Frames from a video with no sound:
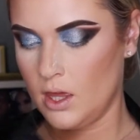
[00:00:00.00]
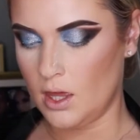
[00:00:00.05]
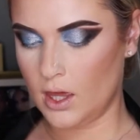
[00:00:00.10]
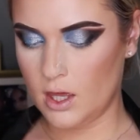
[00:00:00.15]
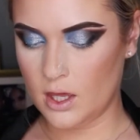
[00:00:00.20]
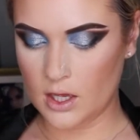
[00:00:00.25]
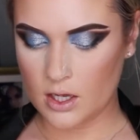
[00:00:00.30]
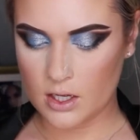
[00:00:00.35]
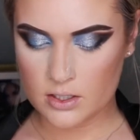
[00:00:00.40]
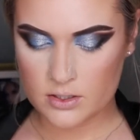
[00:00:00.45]

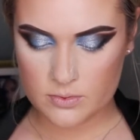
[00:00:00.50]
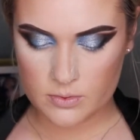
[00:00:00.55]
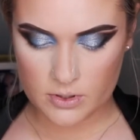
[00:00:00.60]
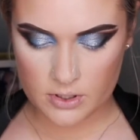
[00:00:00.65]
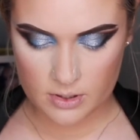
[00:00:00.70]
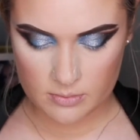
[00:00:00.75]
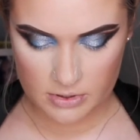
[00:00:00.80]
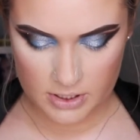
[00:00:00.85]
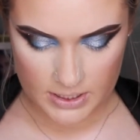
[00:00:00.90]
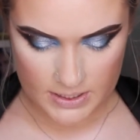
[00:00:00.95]
And we're
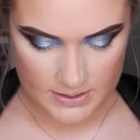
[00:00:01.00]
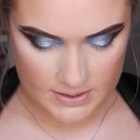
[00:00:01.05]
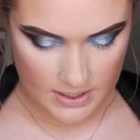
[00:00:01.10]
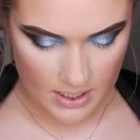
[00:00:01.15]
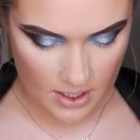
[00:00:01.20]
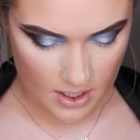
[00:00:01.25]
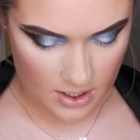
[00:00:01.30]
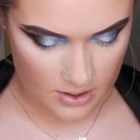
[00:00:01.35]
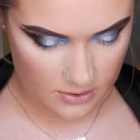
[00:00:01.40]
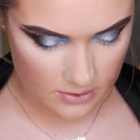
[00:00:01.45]
going to place
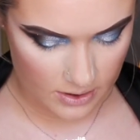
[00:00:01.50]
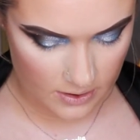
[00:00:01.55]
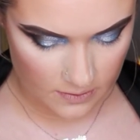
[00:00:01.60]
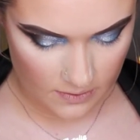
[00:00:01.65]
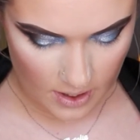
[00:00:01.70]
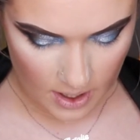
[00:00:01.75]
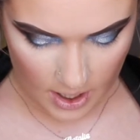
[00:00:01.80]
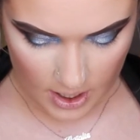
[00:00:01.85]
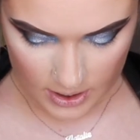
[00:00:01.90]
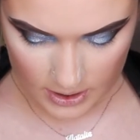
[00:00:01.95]
that underneath
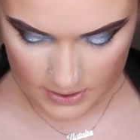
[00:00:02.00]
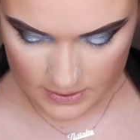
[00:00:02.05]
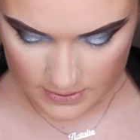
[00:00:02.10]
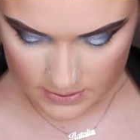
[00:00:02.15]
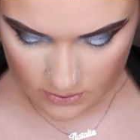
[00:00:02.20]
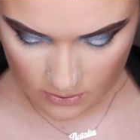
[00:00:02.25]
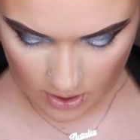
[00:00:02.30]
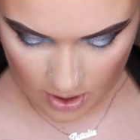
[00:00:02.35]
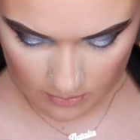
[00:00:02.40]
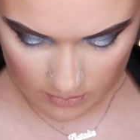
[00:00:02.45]
the eyes.
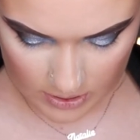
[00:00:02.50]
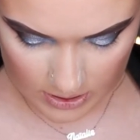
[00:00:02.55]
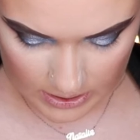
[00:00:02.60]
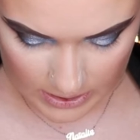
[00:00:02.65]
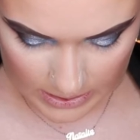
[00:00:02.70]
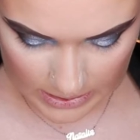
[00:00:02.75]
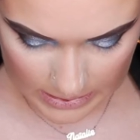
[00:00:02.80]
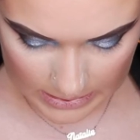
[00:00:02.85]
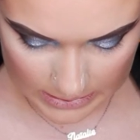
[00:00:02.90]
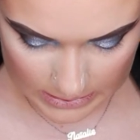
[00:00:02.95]
So I'm going to
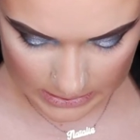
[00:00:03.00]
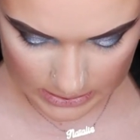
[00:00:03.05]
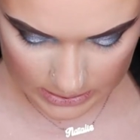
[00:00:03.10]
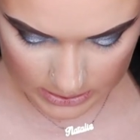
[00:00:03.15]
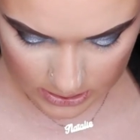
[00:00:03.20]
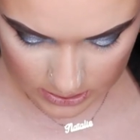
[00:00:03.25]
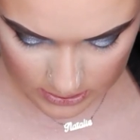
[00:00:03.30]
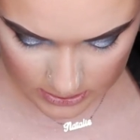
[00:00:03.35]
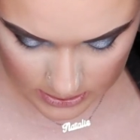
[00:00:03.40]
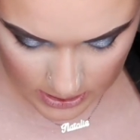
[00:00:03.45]
get a
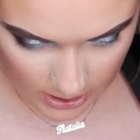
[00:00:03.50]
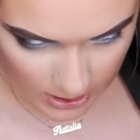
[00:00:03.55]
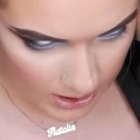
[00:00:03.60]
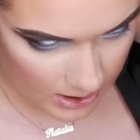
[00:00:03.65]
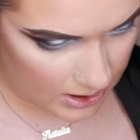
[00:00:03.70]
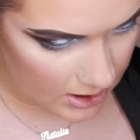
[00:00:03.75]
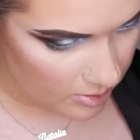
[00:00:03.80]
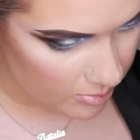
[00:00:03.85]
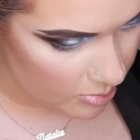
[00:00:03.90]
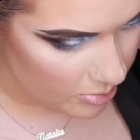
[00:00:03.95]
little tiny